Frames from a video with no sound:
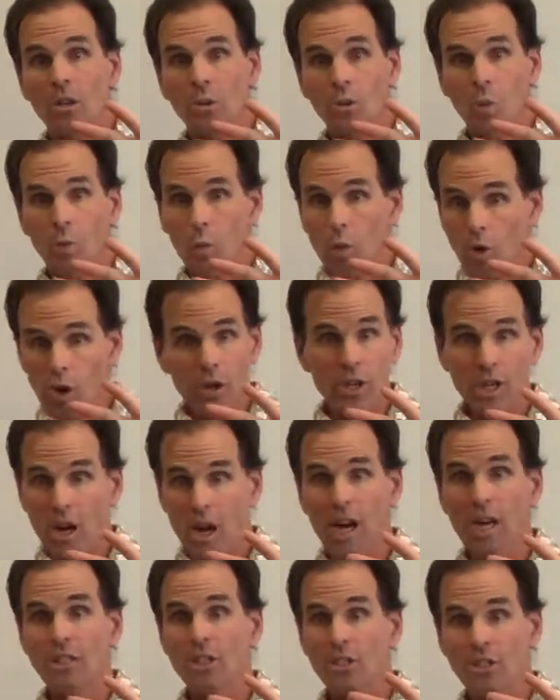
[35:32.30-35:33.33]
word
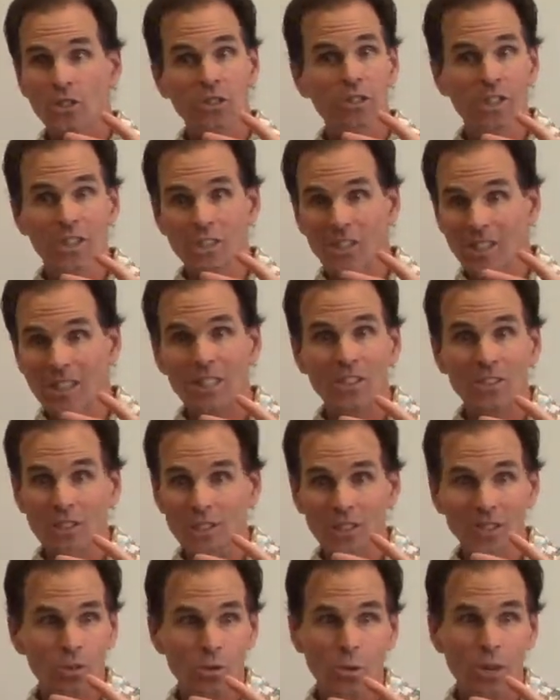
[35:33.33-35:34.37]
consciousness is
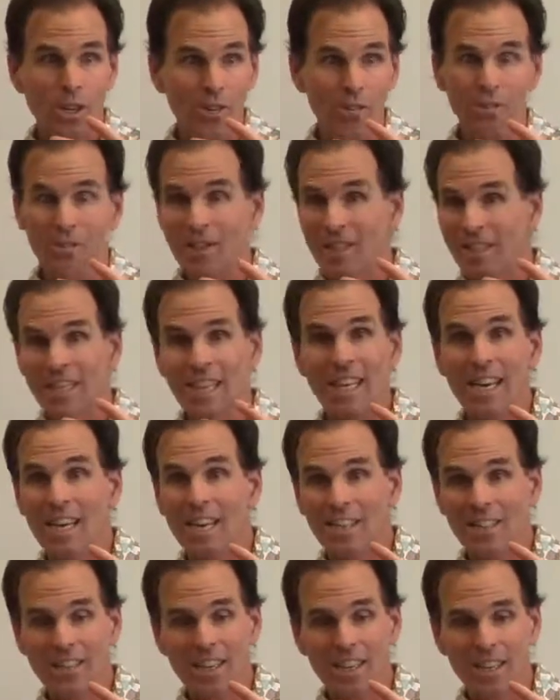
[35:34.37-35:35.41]
sort of
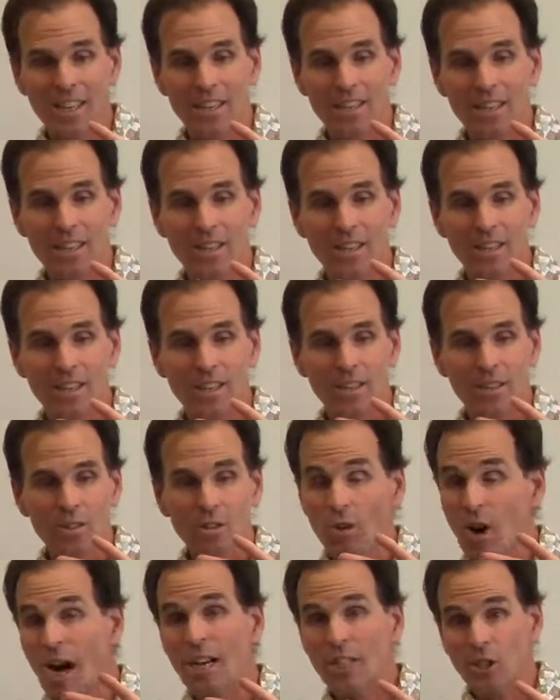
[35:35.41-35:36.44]
the
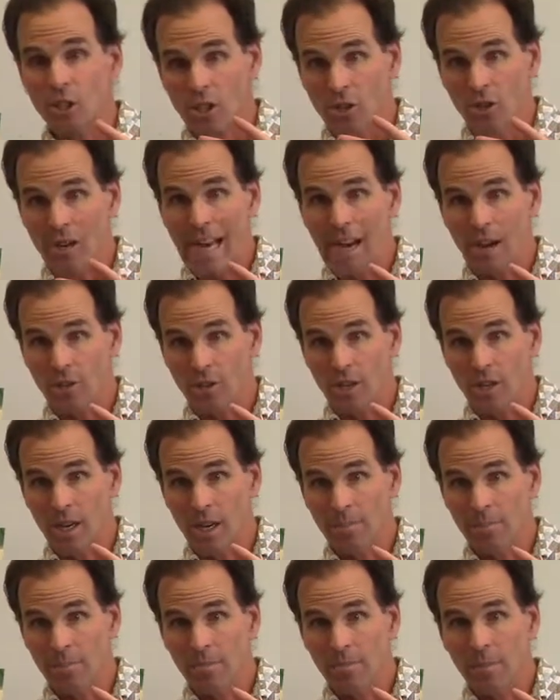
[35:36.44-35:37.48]
logical outcome.